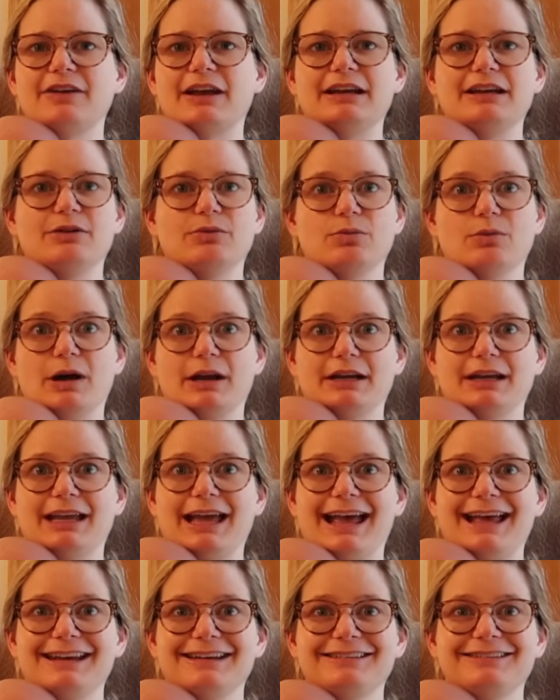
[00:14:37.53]
I didn't want to
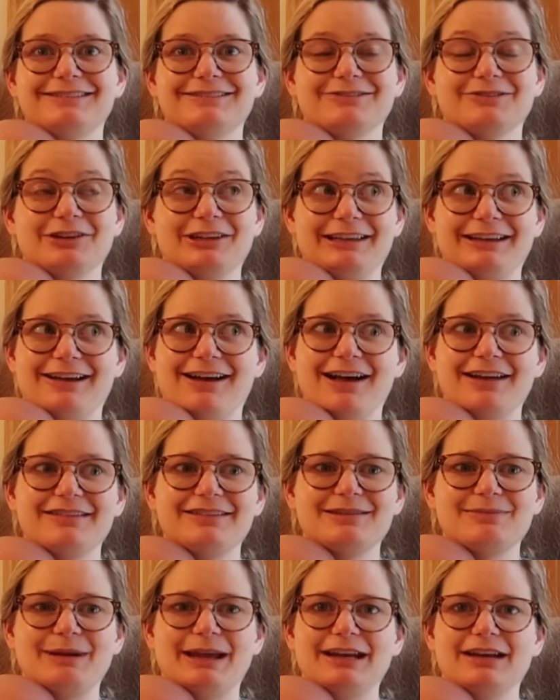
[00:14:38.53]
get really
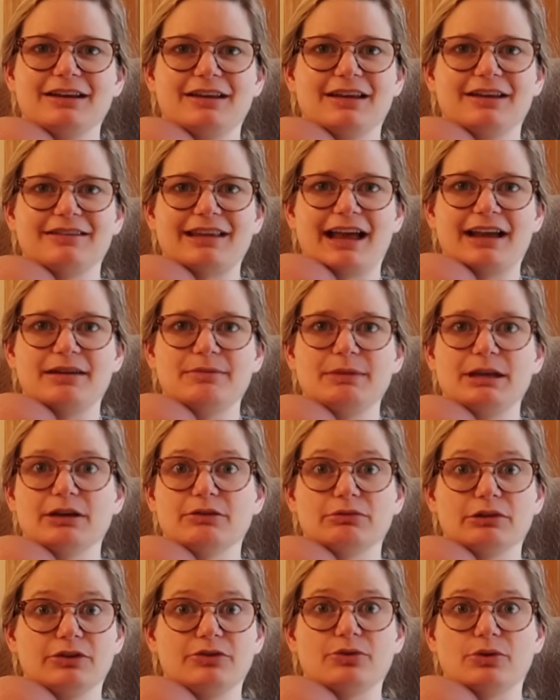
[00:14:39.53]
constipated because that can be a
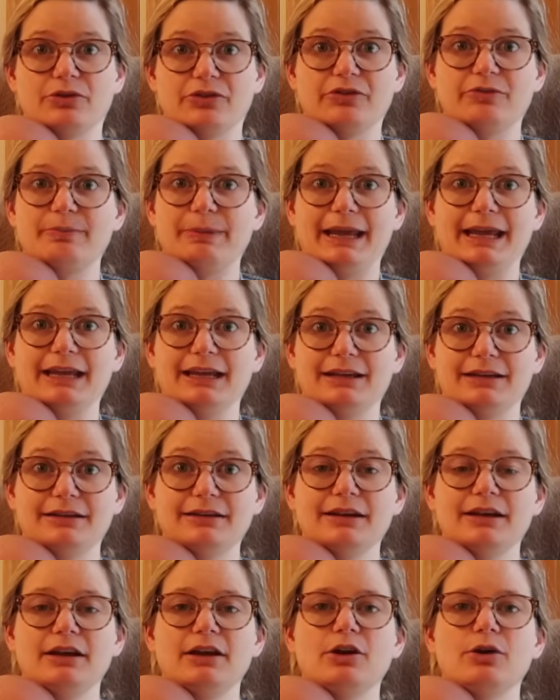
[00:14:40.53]
real source of pain
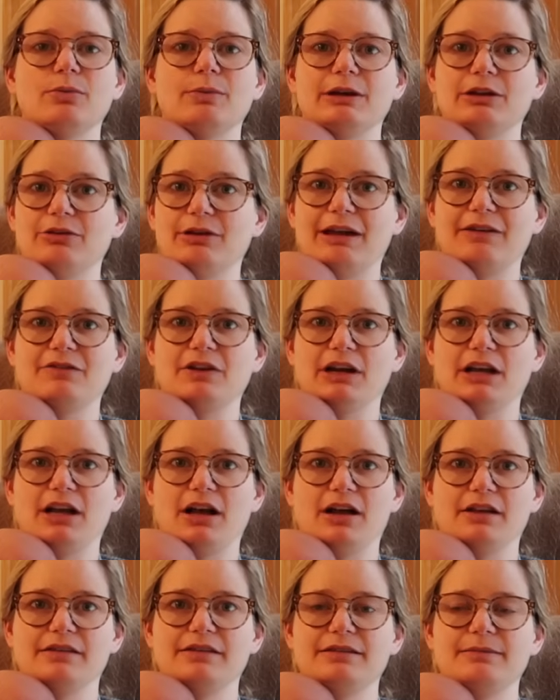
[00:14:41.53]
when you get very
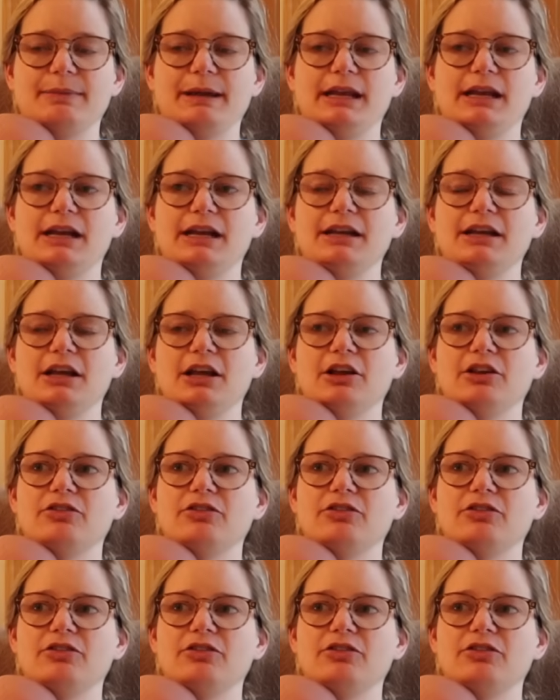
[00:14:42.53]
constipated.